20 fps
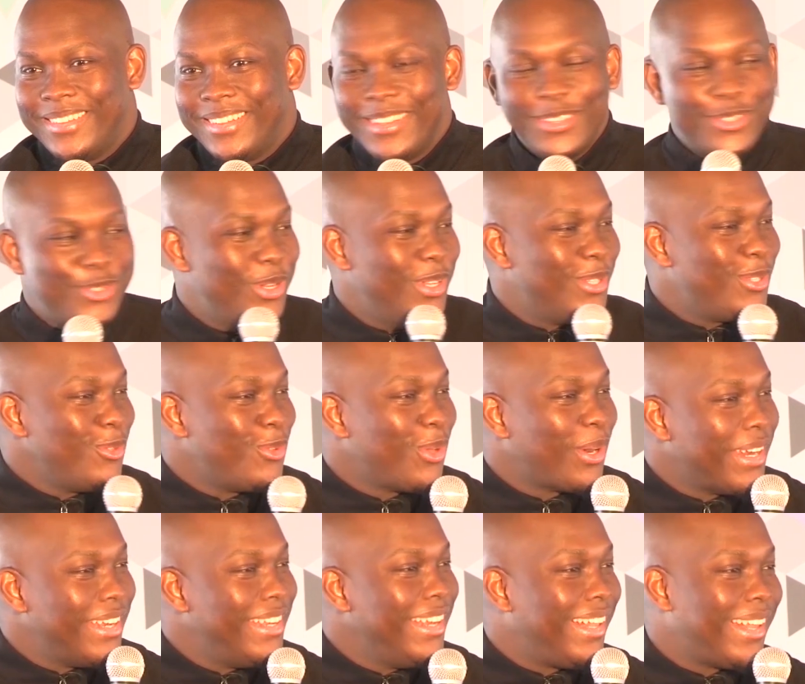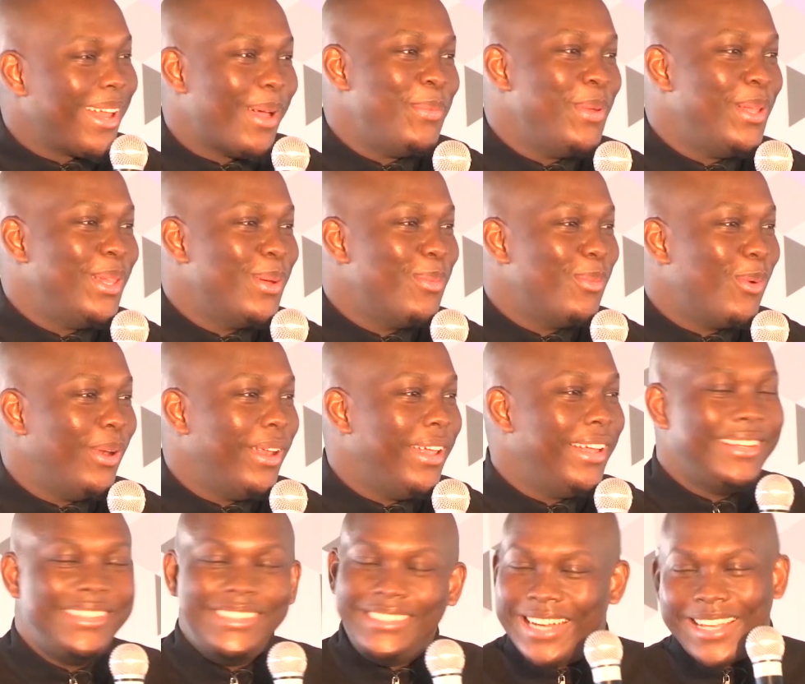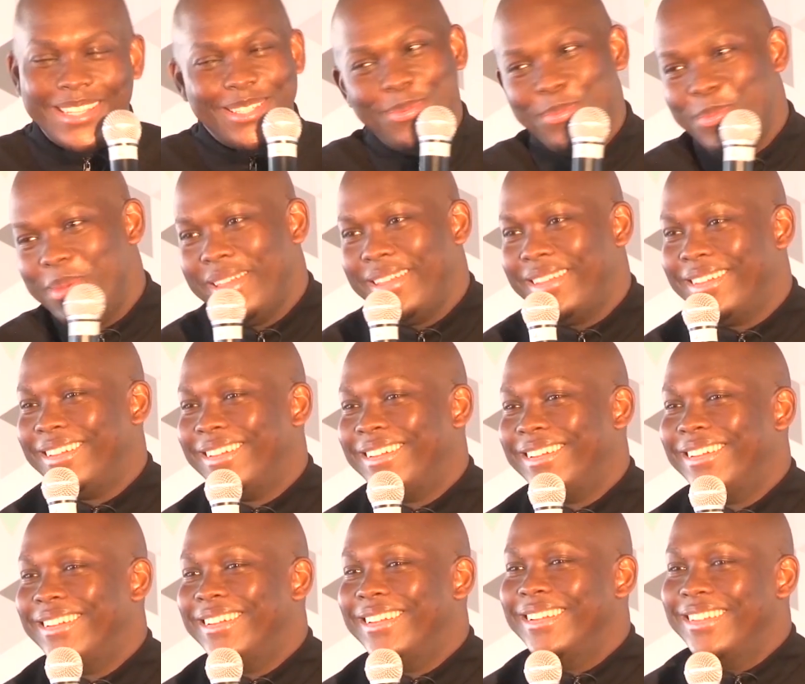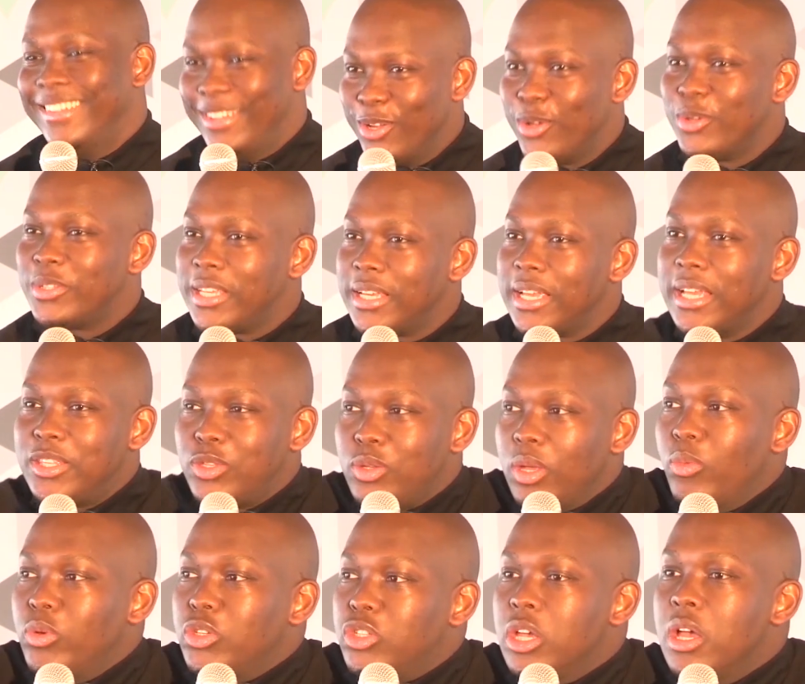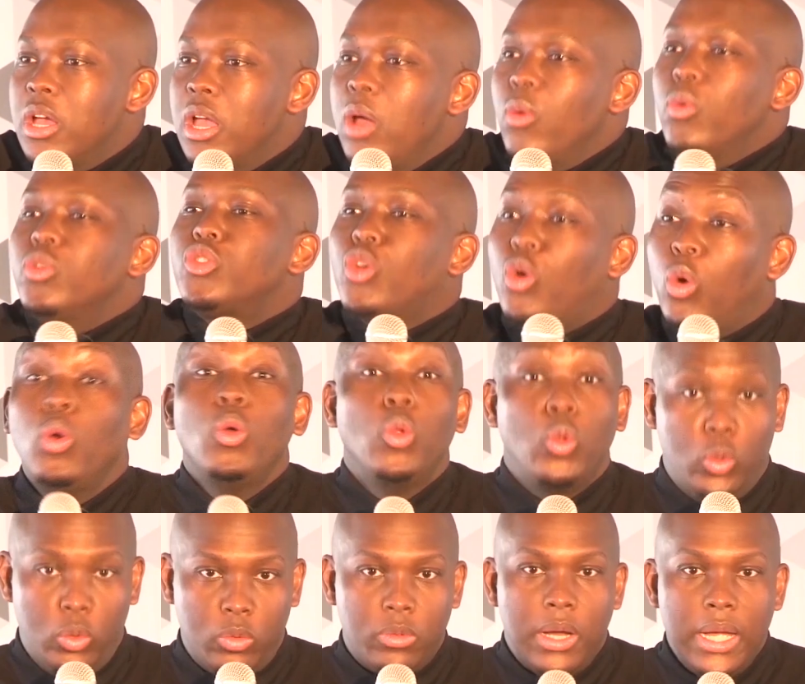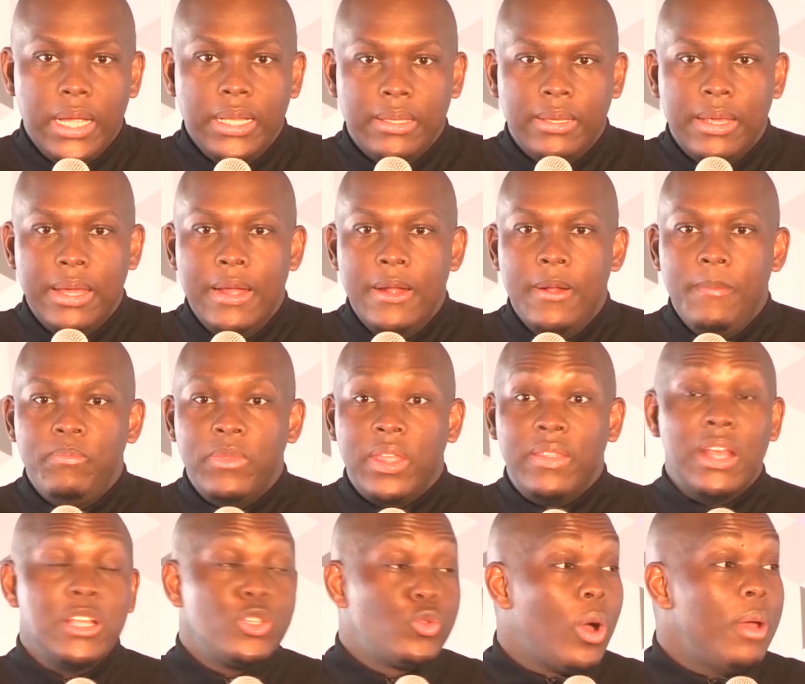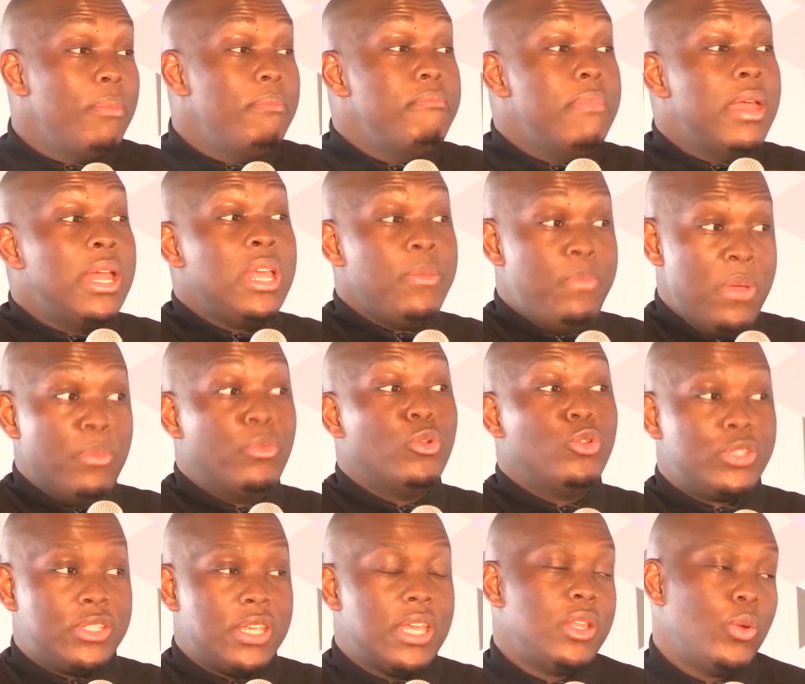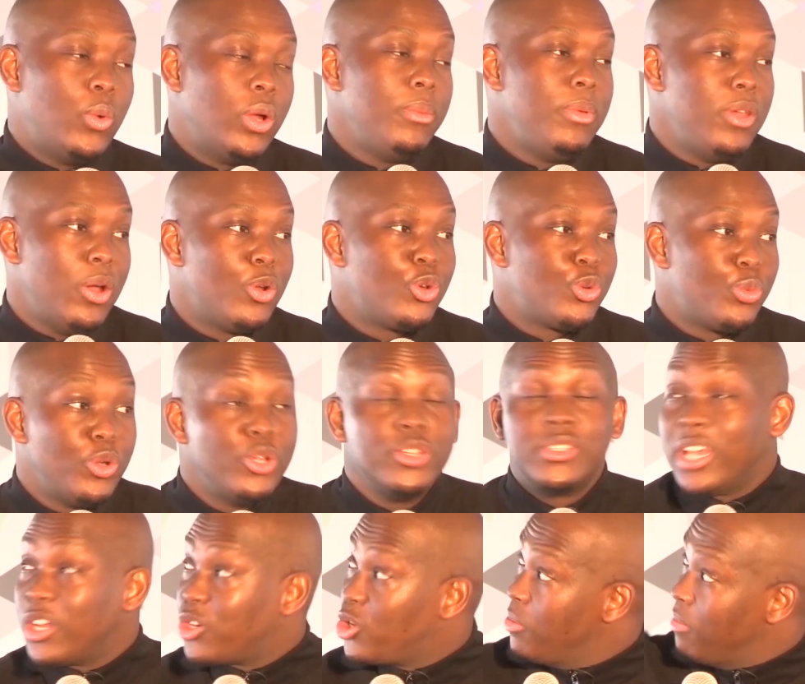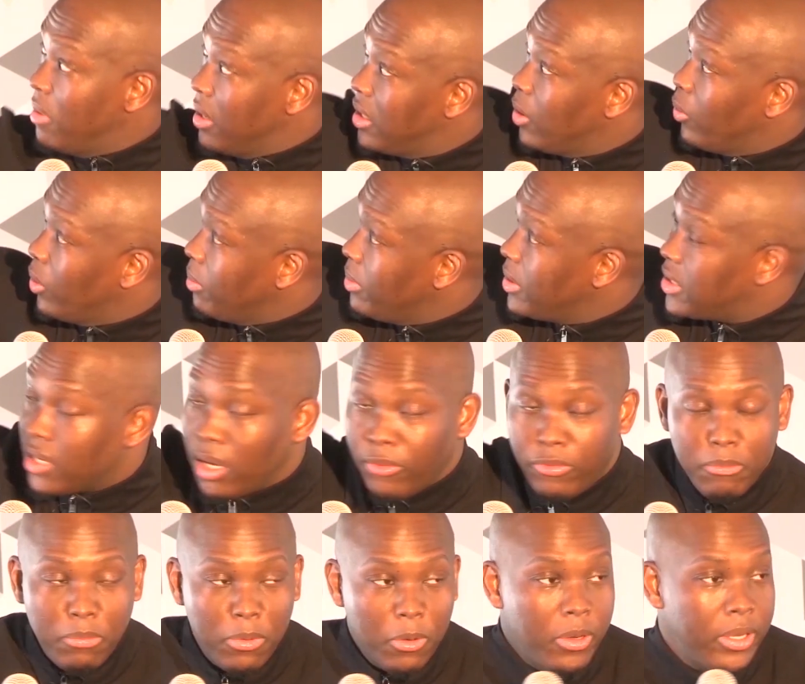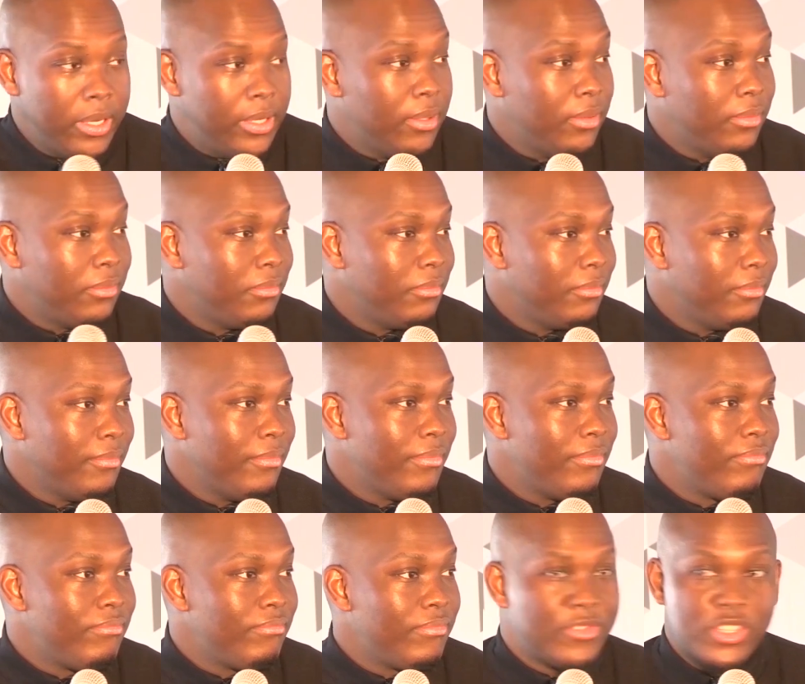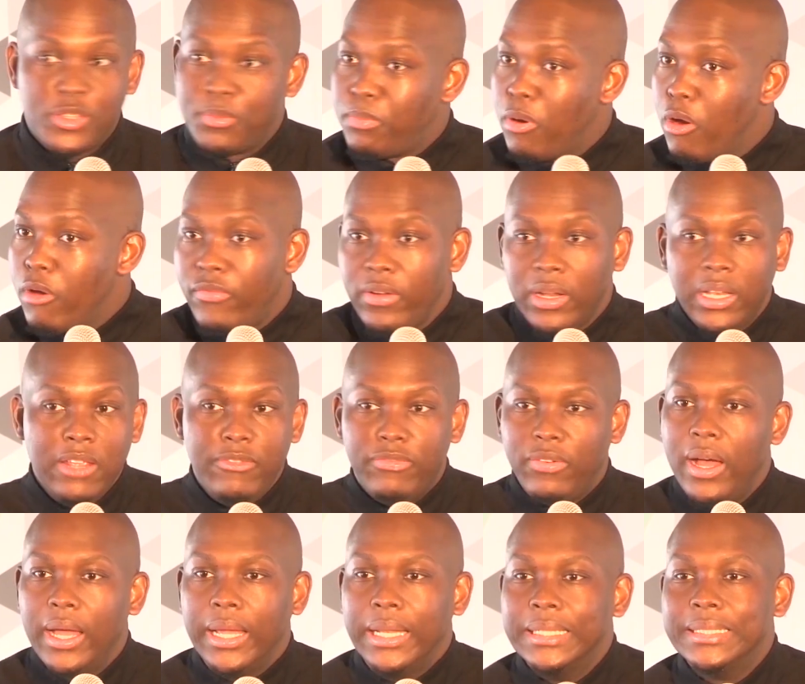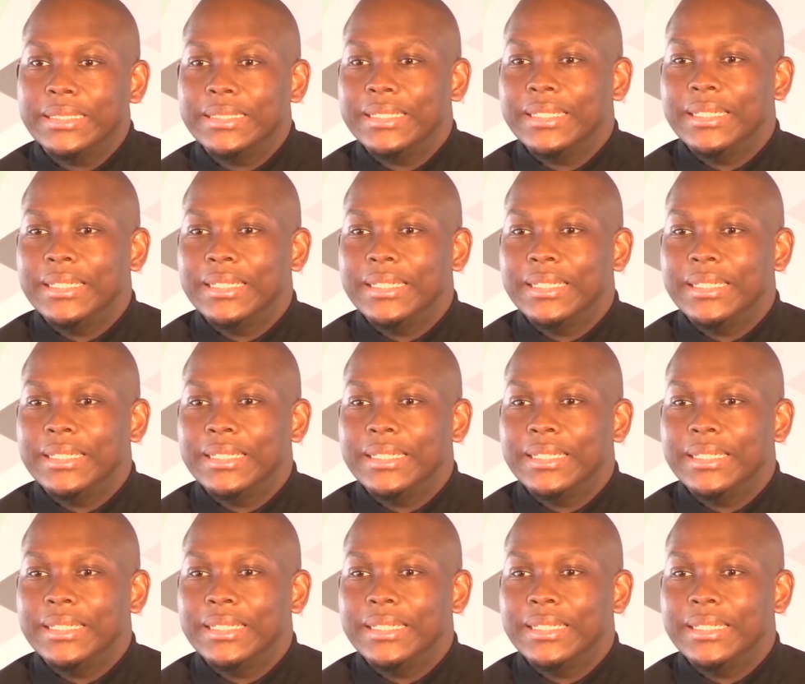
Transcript: I used to listen to Ridi Tlabi in the morning, just me. It was cool, right? And that's why many people who say they want to be entrepreneurs actually mean they want to be self-employed. It's perfectly fine.